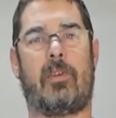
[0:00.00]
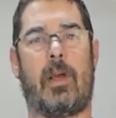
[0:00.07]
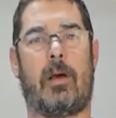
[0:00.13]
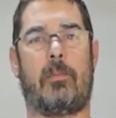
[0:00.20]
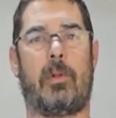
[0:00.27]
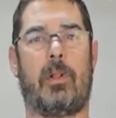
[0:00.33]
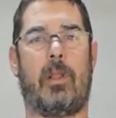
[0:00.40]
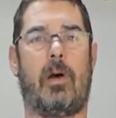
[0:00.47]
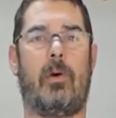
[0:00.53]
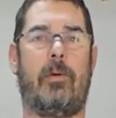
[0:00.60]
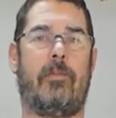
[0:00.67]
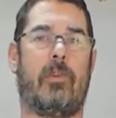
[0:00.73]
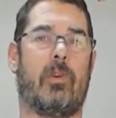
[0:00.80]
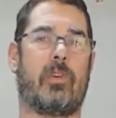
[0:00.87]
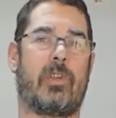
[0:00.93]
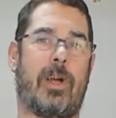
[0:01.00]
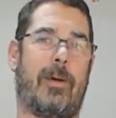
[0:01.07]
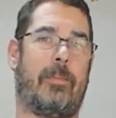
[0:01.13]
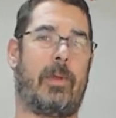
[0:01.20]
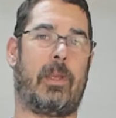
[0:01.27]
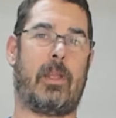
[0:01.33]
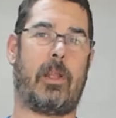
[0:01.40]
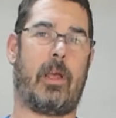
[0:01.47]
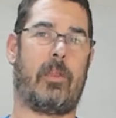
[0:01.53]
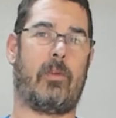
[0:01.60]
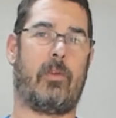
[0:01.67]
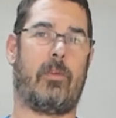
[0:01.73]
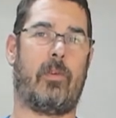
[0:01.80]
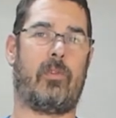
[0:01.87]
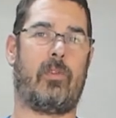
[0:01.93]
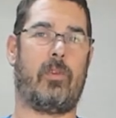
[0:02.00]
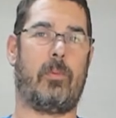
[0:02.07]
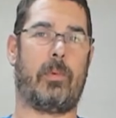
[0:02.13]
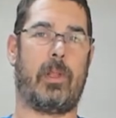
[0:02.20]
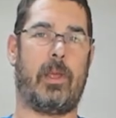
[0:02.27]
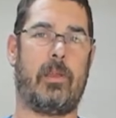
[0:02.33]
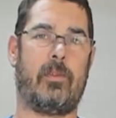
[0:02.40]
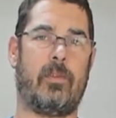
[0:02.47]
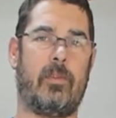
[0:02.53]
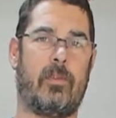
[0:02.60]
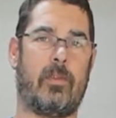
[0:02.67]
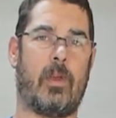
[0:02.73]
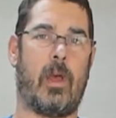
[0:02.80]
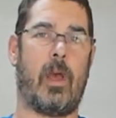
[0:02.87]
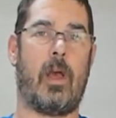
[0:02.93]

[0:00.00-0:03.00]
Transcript: down below if you're shopping at either of those two places.